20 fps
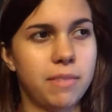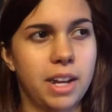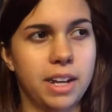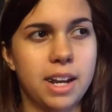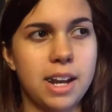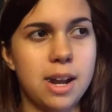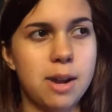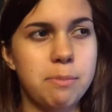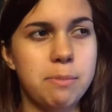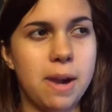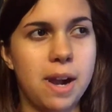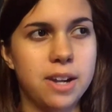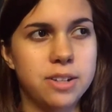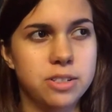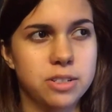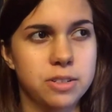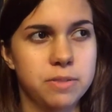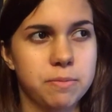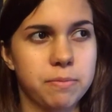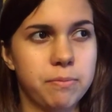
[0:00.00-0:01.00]
can't
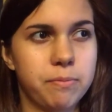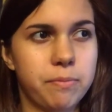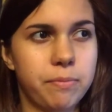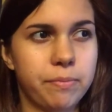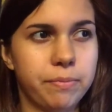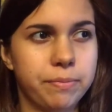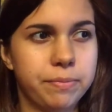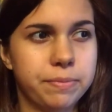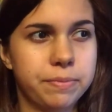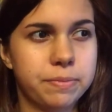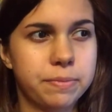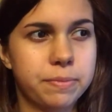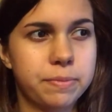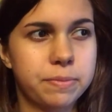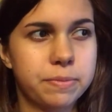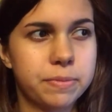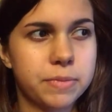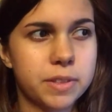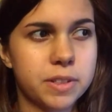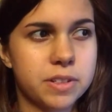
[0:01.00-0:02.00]
imagine
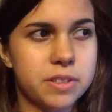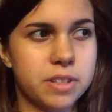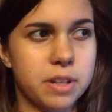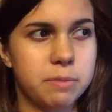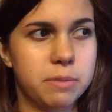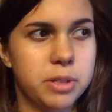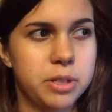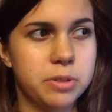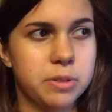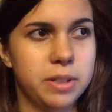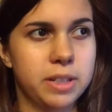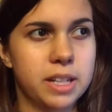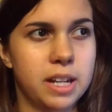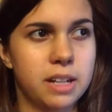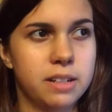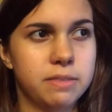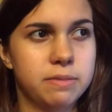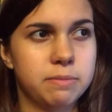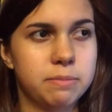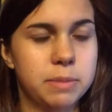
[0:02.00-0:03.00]
someone doing
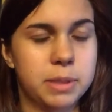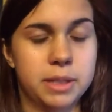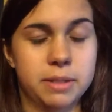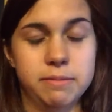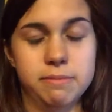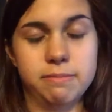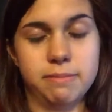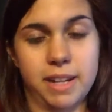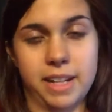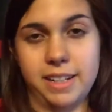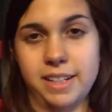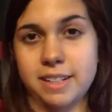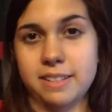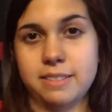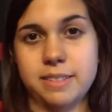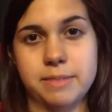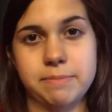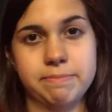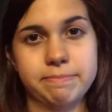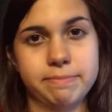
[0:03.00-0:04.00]
that, but I
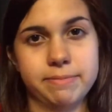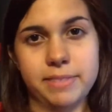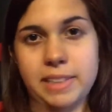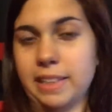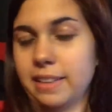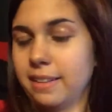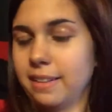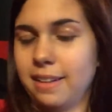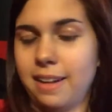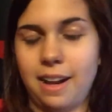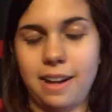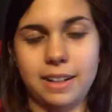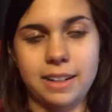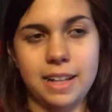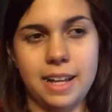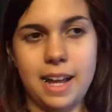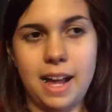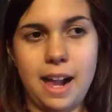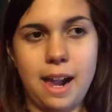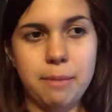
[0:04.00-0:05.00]
guess
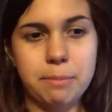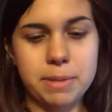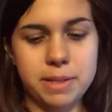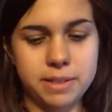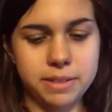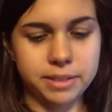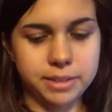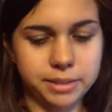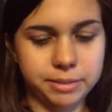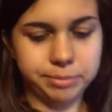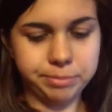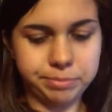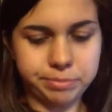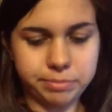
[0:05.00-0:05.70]
it happened.